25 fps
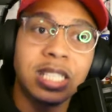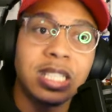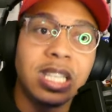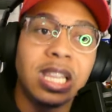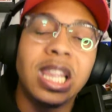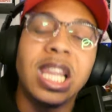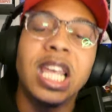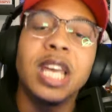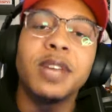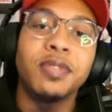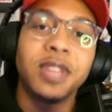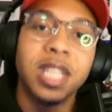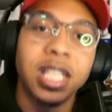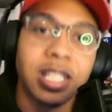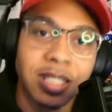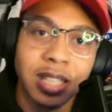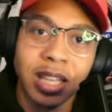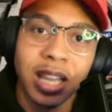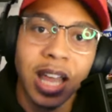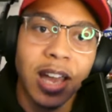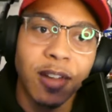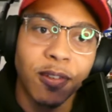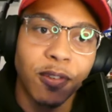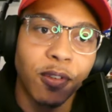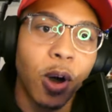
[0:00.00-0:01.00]
lived this
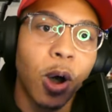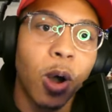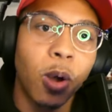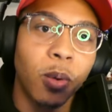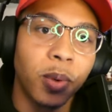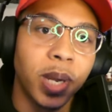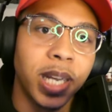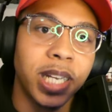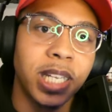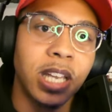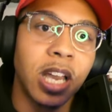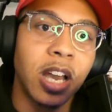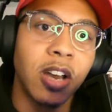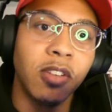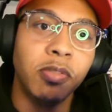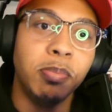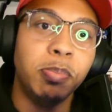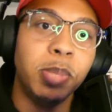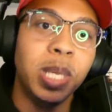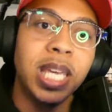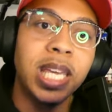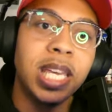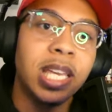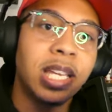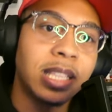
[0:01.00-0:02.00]
life already of
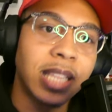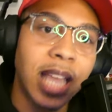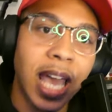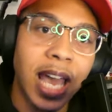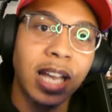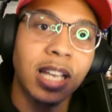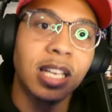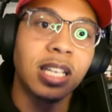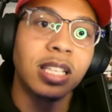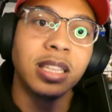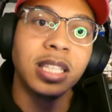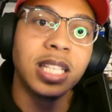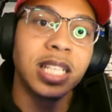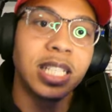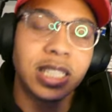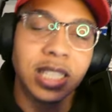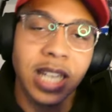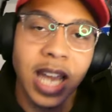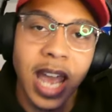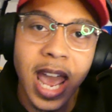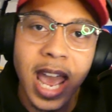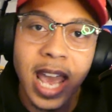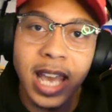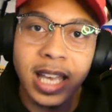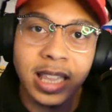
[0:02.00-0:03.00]
being that
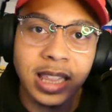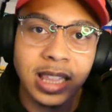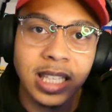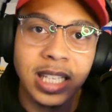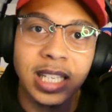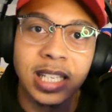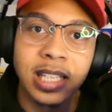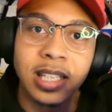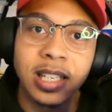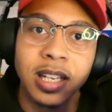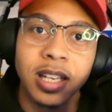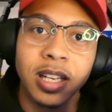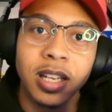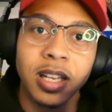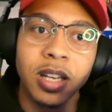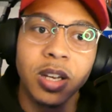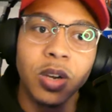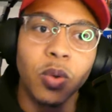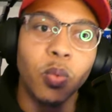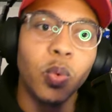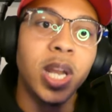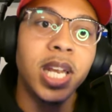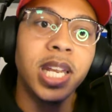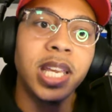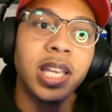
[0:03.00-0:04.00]
collegiate athlete,
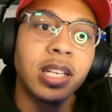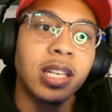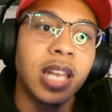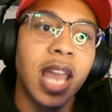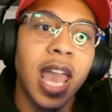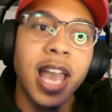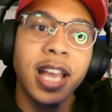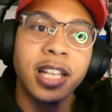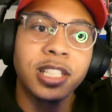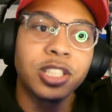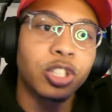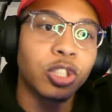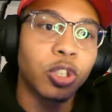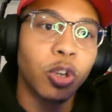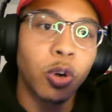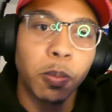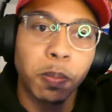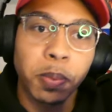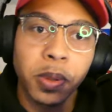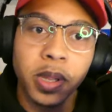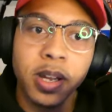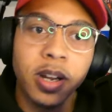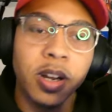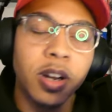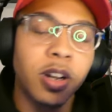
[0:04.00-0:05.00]
winning National
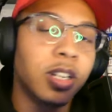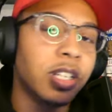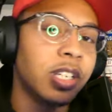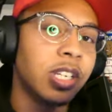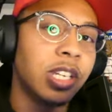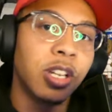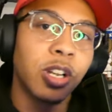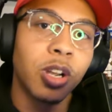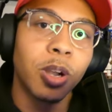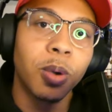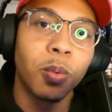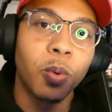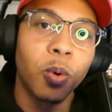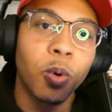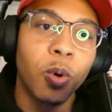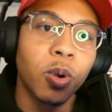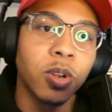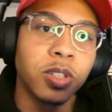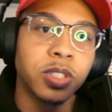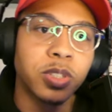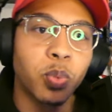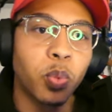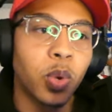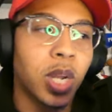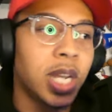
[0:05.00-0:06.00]
Player of the Year
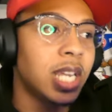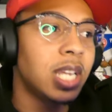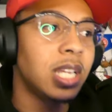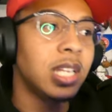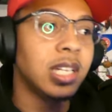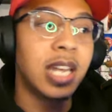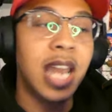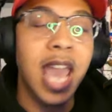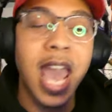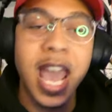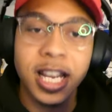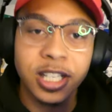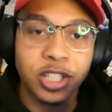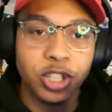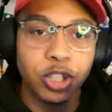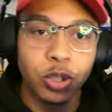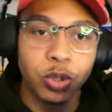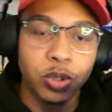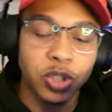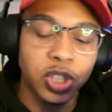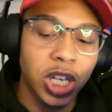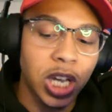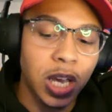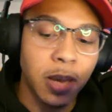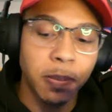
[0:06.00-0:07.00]
awards, winning national
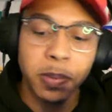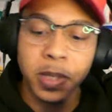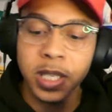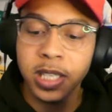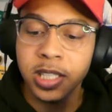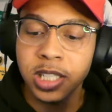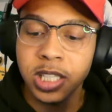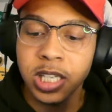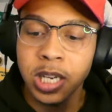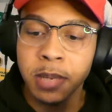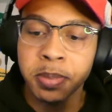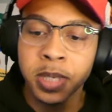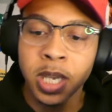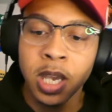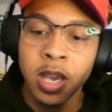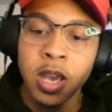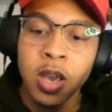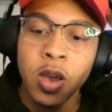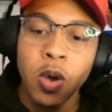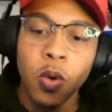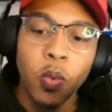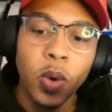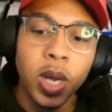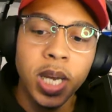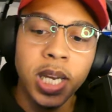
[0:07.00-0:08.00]
championships,
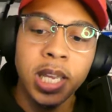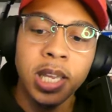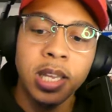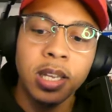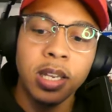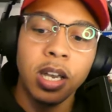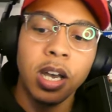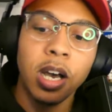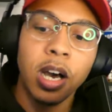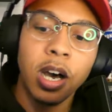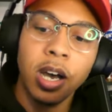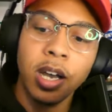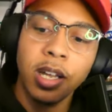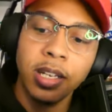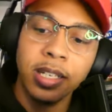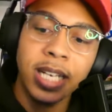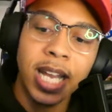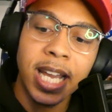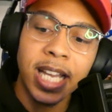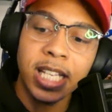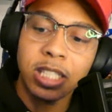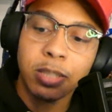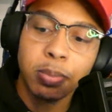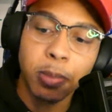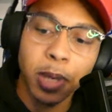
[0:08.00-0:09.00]
winning
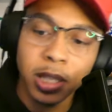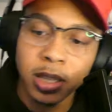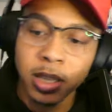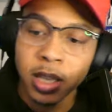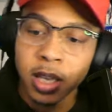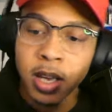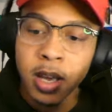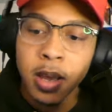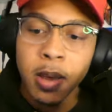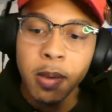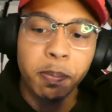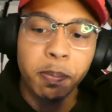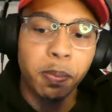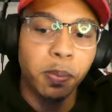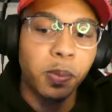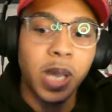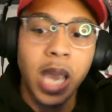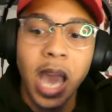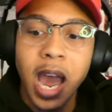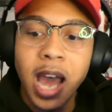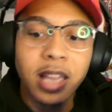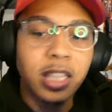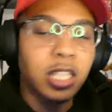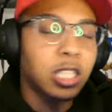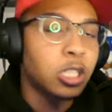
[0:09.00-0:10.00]
Naismith
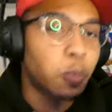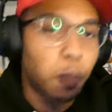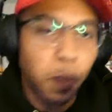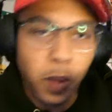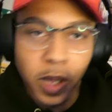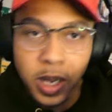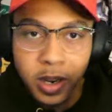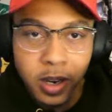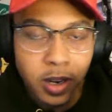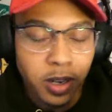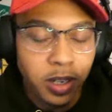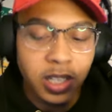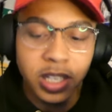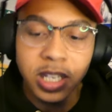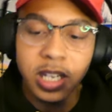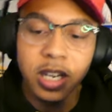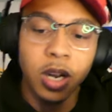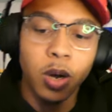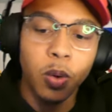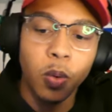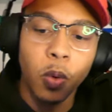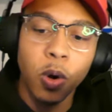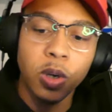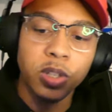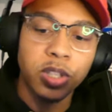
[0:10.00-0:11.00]
College Player of the Year
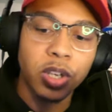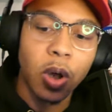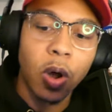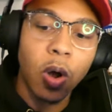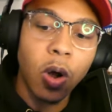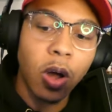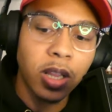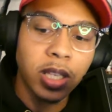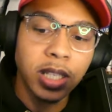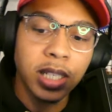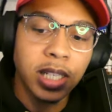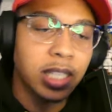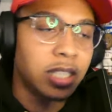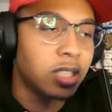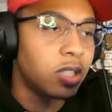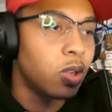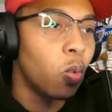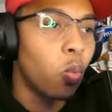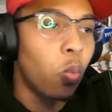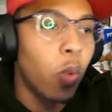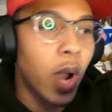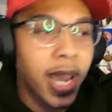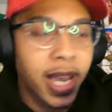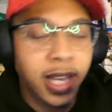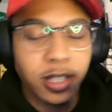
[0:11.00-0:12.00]
awards, all of these, the
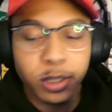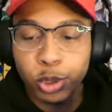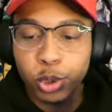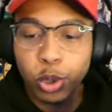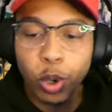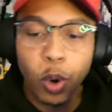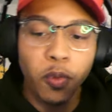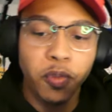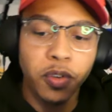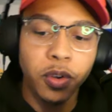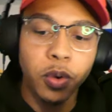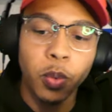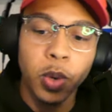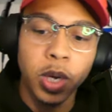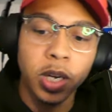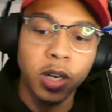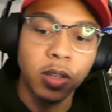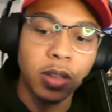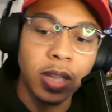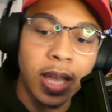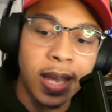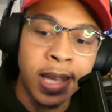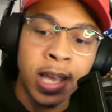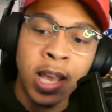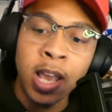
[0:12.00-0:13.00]
Wade Trophy winner.
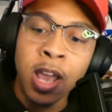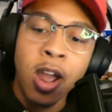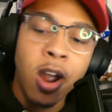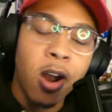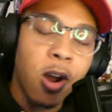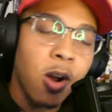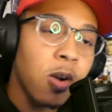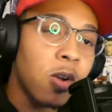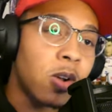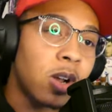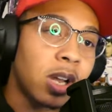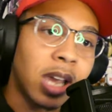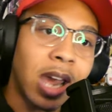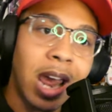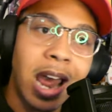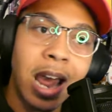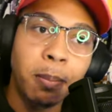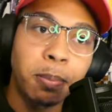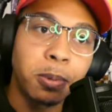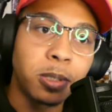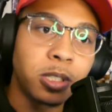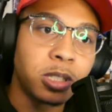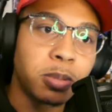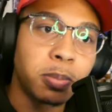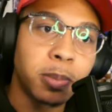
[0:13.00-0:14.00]
Like, her
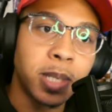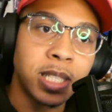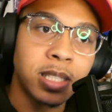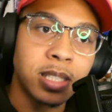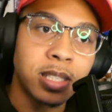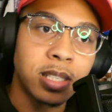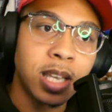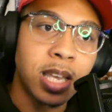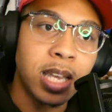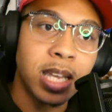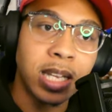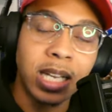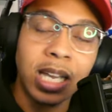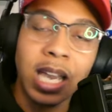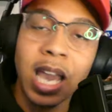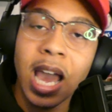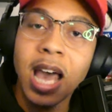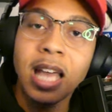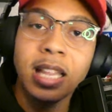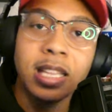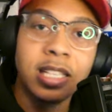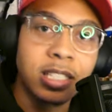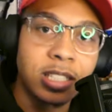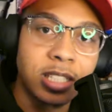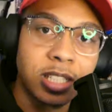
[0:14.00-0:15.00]
accomplishments in
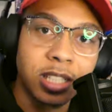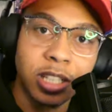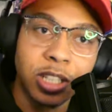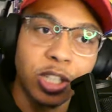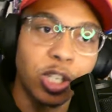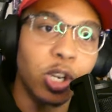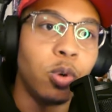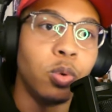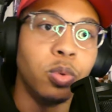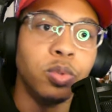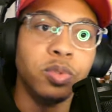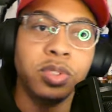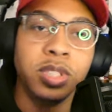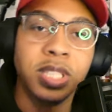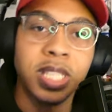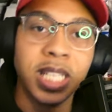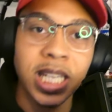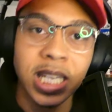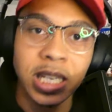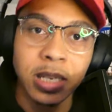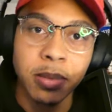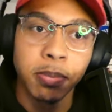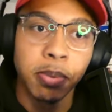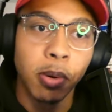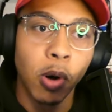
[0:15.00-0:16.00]
college go
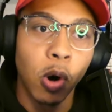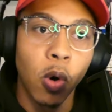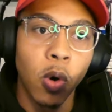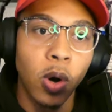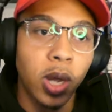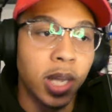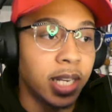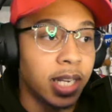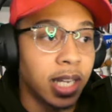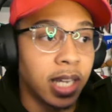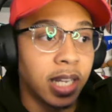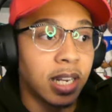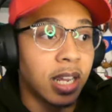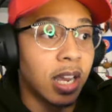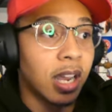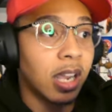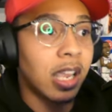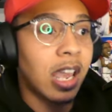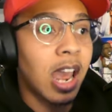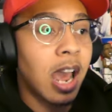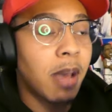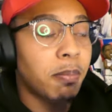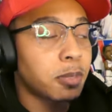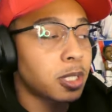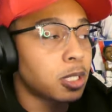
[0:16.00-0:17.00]
deep, bro. And then the
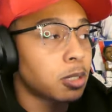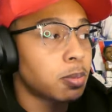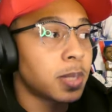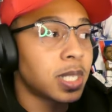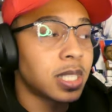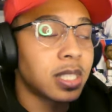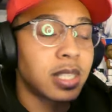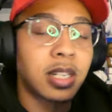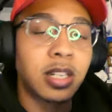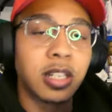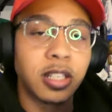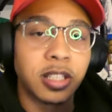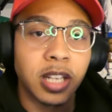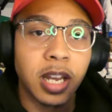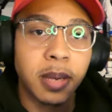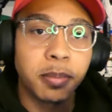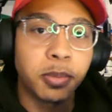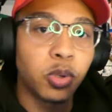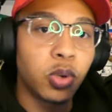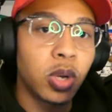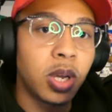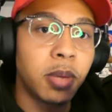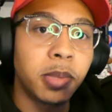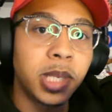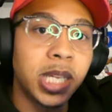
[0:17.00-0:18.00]
accomplishments in the
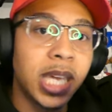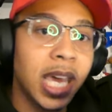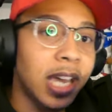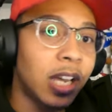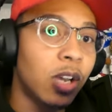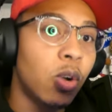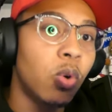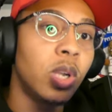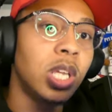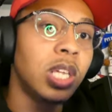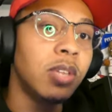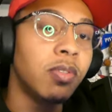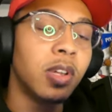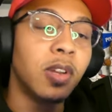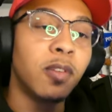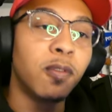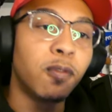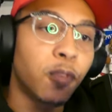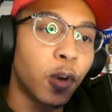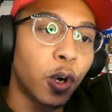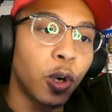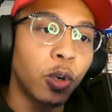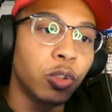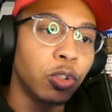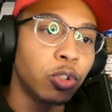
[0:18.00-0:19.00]
WNBA go even
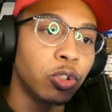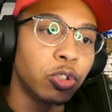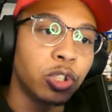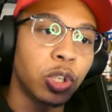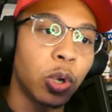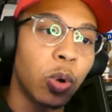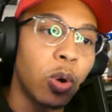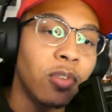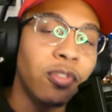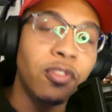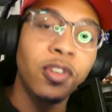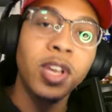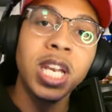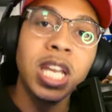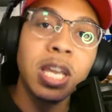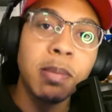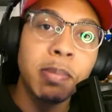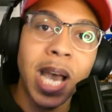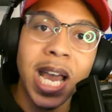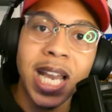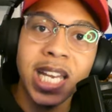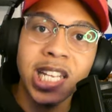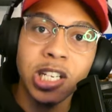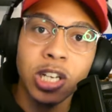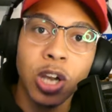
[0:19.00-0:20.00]
further. So if
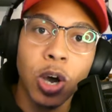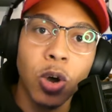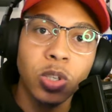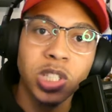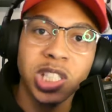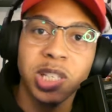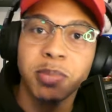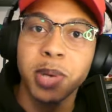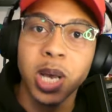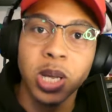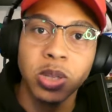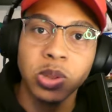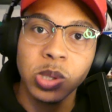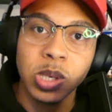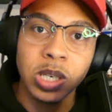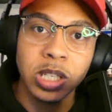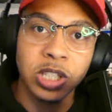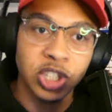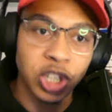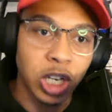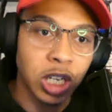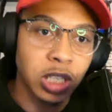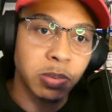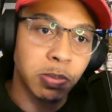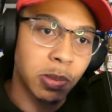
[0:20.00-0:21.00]
anybody knows about the
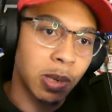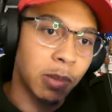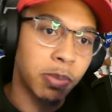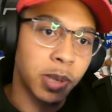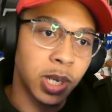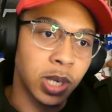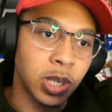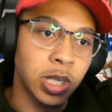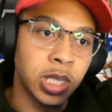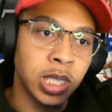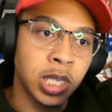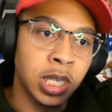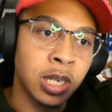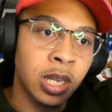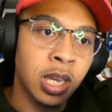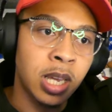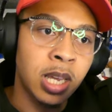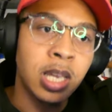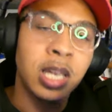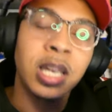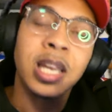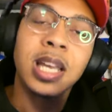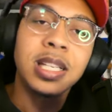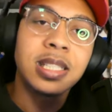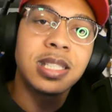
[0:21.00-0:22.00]
adjustment period,
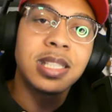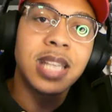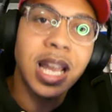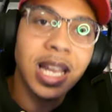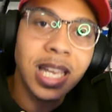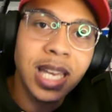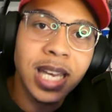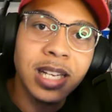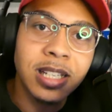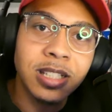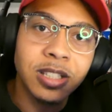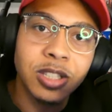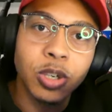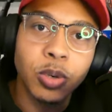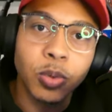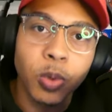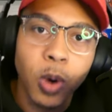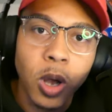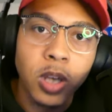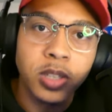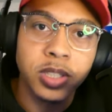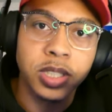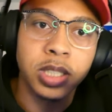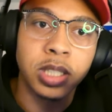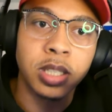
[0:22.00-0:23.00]
it's Diana
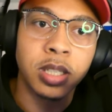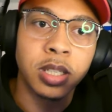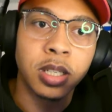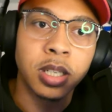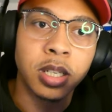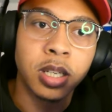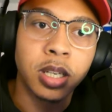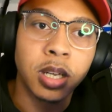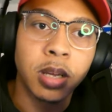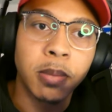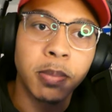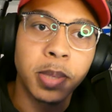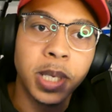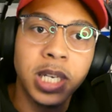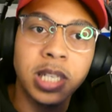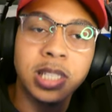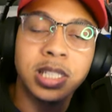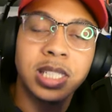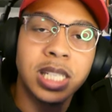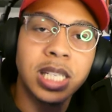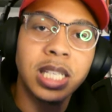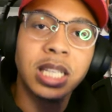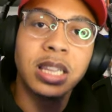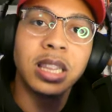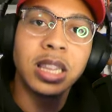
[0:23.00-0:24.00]
Taurasi because
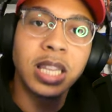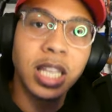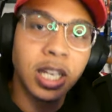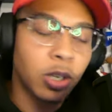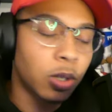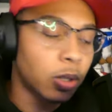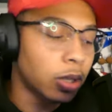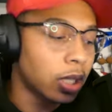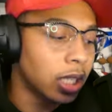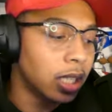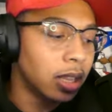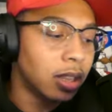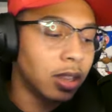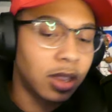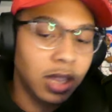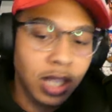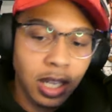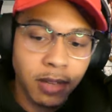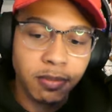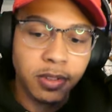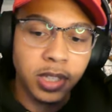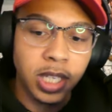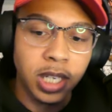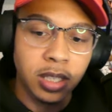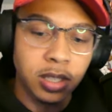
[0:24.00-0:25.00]
she literally
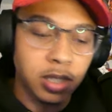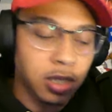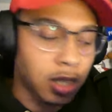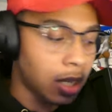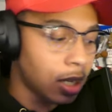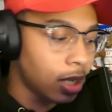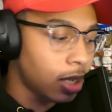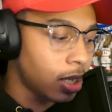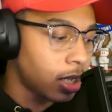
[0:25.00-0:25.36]
lived this.